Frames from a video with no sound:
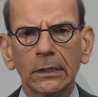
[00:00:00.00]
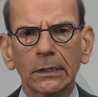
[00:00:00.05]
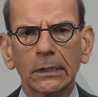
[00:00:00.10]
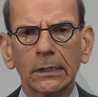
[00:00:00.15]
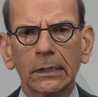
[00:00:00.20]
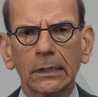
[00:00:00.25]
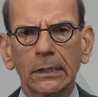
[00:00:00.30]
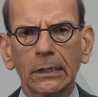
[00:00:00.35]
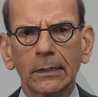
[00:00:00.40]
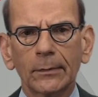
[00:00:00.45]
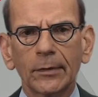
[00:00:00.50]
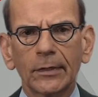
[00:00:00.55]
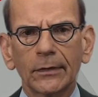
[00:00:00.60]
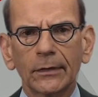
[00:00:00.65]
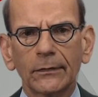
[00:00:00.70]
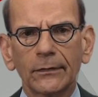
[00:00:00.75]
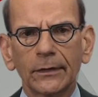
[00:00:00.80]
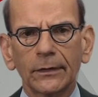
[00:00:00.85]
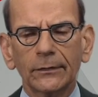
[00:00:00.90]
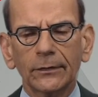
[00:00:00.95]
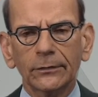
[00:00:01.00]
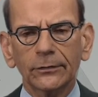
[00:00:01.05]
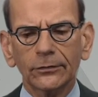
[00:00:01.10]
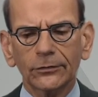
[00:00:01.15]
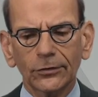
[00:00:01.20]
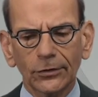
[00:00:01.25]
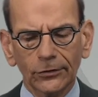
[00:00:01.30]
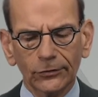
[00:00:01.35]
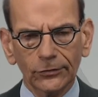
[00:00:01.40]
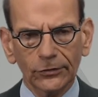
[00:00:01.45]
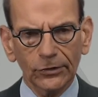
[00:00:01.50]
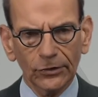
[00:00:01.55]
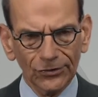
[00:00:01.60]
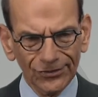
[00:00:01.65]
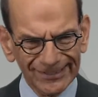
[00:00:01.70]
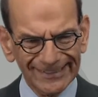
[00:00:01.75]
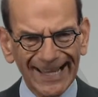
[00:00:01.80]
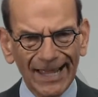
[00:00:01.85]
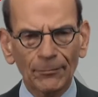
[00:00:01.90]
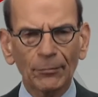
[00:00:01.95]
I mean, this is a
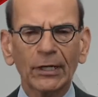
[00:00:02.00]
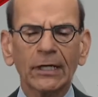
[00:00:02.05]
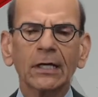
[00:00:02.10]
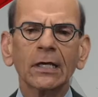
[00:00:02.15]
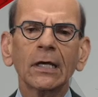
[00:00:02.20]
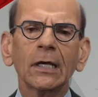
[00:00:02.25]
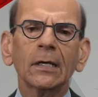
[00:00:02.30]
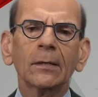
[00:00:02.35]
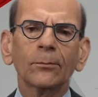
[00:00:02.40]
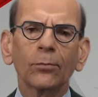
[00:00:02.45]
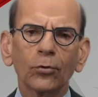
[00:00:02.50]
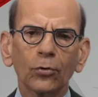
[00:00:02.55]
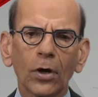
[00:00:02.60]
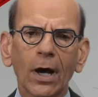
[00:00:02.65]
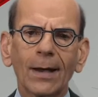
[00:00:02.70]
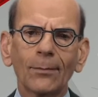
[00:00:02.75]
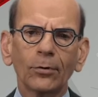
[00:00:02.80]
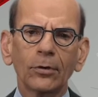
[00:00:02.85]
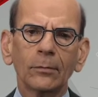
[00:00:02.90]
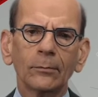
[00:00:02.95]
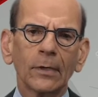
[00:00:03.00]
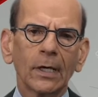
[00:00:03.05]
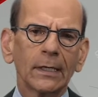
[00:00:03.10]
systemic problem.